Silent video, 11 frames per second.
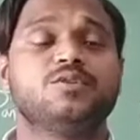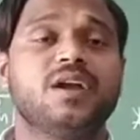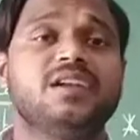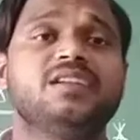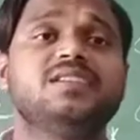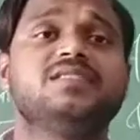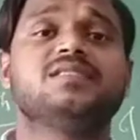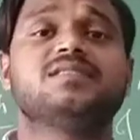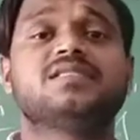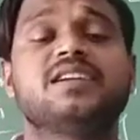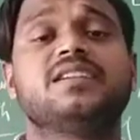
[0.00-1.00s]
United
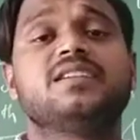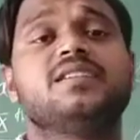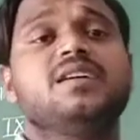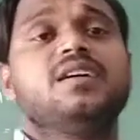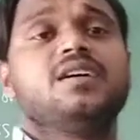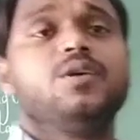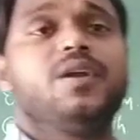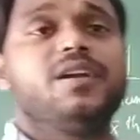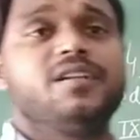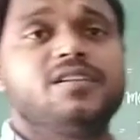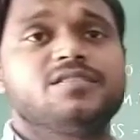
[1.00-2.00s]

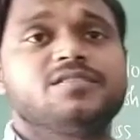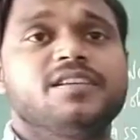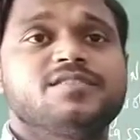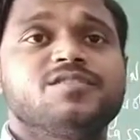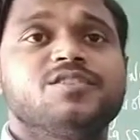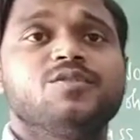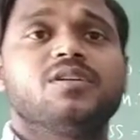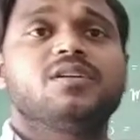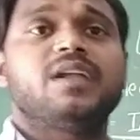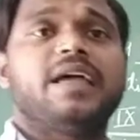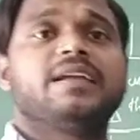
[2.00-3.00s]
States did
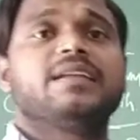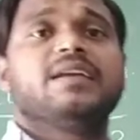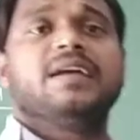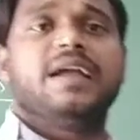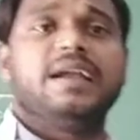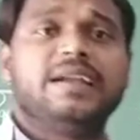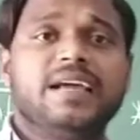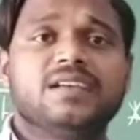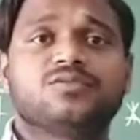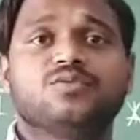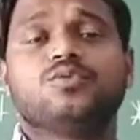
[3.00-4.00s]
not like
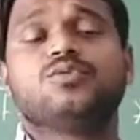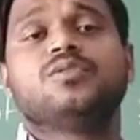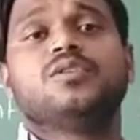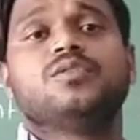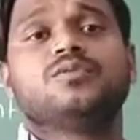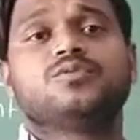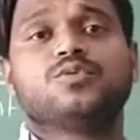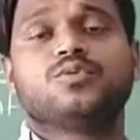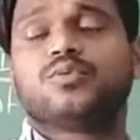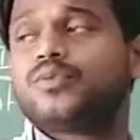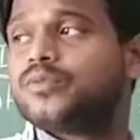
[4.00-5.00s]
India's role
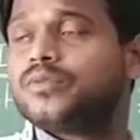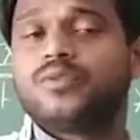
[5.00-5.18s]
to